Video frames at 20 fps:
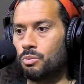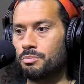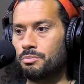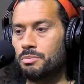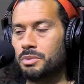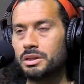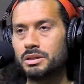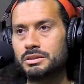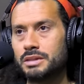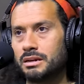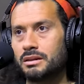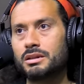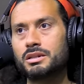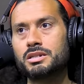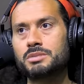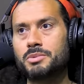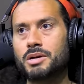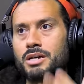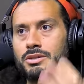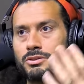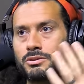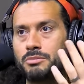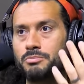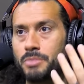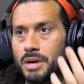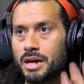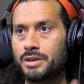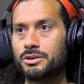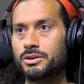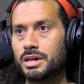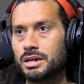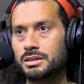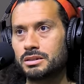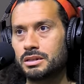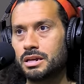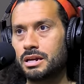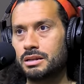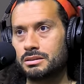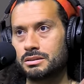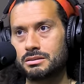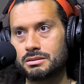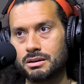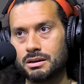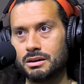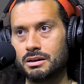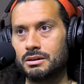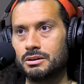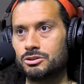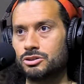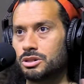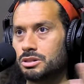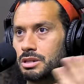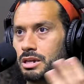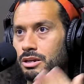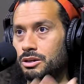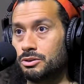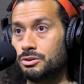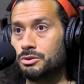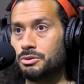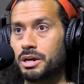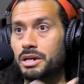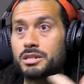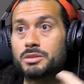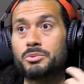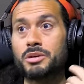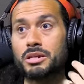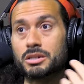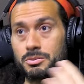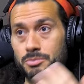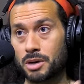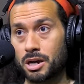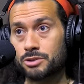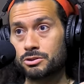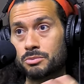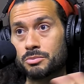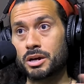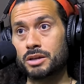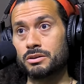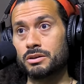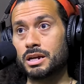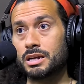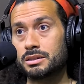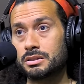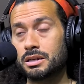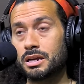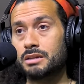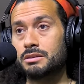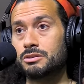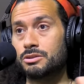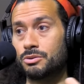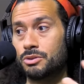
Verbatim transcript: militarily sponsored by the United States, just like Ukraine is being sponsored by the United States.